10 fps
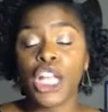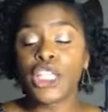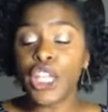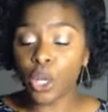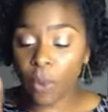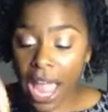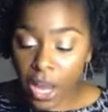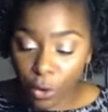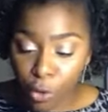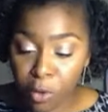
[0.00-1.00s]
To the right
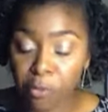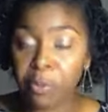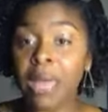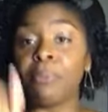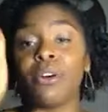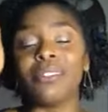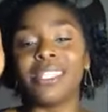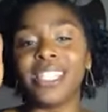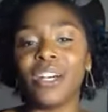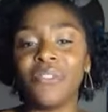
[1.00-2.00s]
group of people,
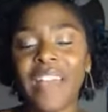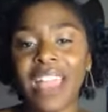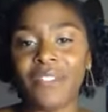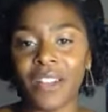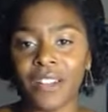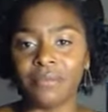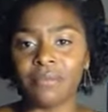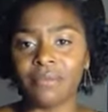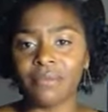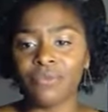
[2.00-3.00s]
still favor.
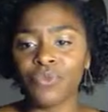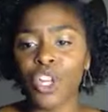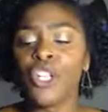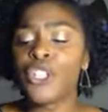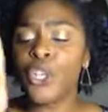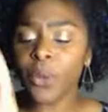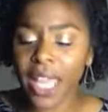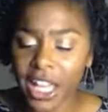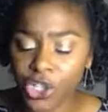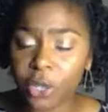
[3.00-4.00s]
To
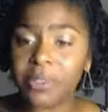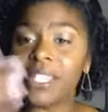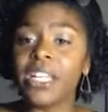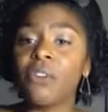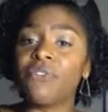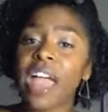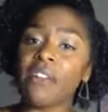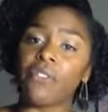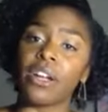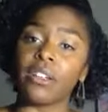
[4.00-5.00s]
Egypt, still
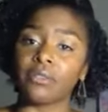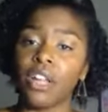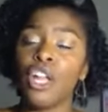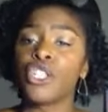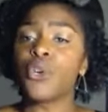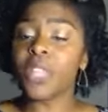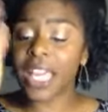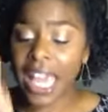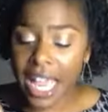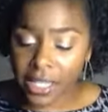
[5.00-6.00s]
favor. To the
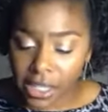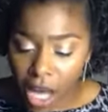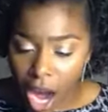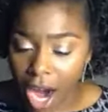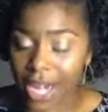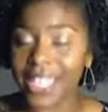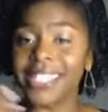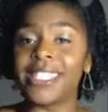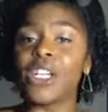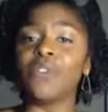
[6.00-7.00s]
king's guard,
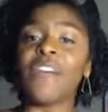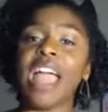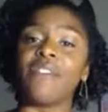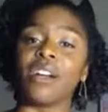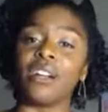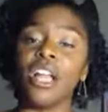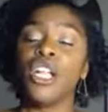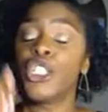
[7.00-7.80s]
still favor.